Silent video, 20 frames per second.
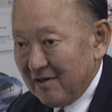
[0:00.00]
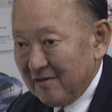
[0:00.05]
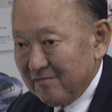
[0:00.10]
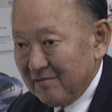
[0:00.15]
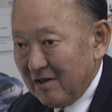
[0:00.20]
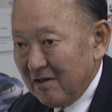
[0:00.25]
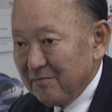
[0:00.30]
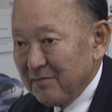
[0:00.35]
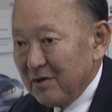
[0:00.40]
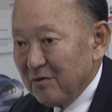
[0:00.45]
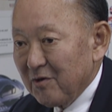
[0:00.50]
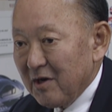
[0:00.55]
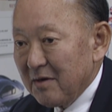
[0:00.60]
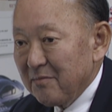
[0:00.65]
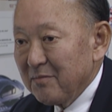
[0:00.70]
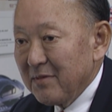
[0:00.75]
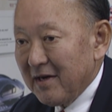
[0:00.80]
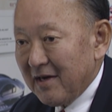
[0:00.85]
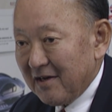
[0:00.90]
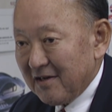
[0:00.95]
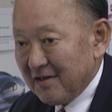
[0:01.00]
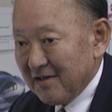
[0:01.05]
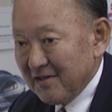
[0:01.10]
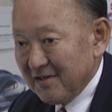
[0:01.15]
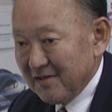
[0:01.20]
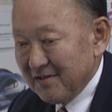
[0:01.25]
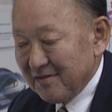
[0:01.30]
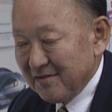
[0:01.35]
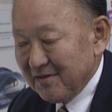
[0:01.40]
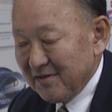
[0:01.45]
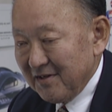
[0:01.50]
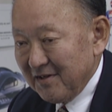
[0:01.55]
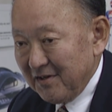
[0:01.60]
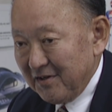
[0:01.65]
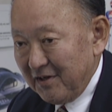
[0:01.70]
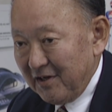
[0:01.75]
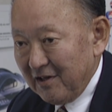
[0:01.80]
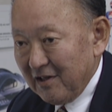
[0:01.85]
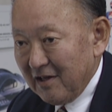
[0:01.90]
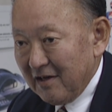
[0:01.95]
I'll be right back. And
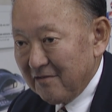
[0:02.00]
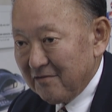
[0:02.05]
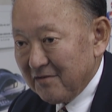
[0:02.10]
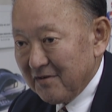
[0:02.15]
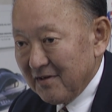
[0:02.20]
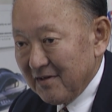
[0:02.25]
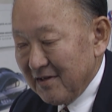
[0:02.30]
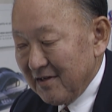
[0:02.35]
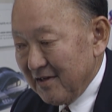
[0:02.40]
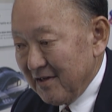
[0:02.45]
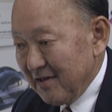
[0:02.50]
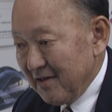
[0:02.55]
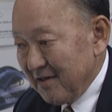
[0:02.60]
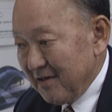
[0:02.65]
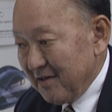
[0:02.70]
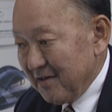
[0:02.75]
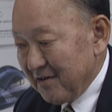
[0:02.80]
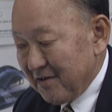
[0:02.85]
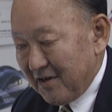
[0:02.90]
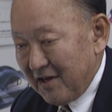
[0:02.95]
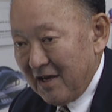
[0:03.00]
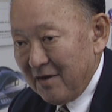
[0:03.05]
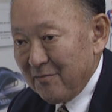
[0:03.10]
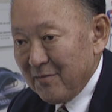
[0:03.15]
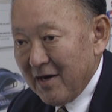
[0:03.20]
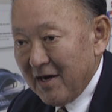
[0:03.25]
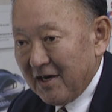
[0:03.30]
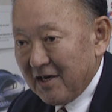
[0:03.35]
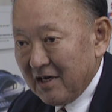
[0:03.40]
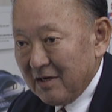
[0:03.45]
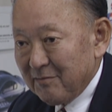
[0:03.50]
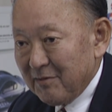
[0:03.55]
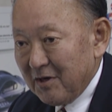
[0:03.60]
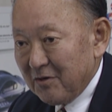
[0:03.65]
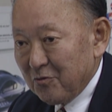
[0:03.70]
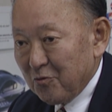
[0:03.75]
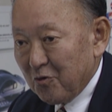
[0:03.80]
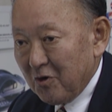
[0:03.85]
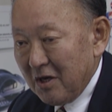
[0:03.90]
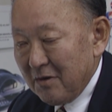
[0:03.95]
he left, came back in about
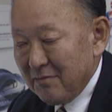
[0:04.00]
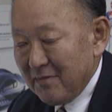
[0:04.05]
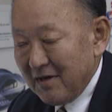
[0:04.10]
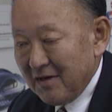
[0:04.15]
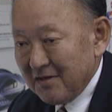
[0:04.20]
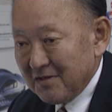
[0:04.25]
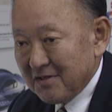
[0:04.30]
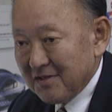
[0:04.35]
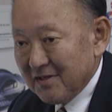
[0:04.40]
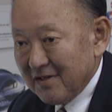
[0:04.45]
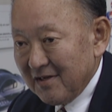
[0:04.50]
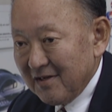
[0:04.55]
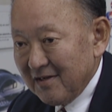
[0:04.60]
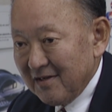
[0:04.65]
20 minutes.